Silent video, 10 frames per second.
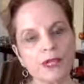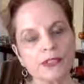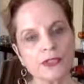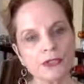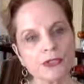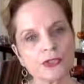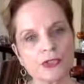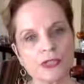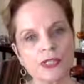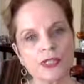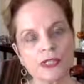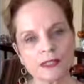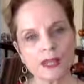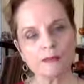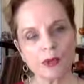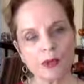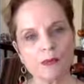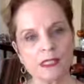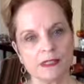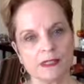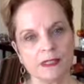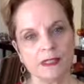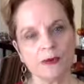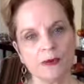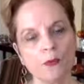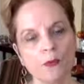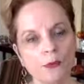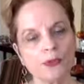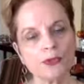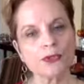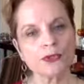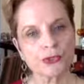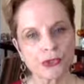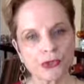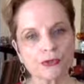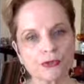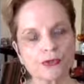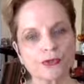discern in that moment what will serve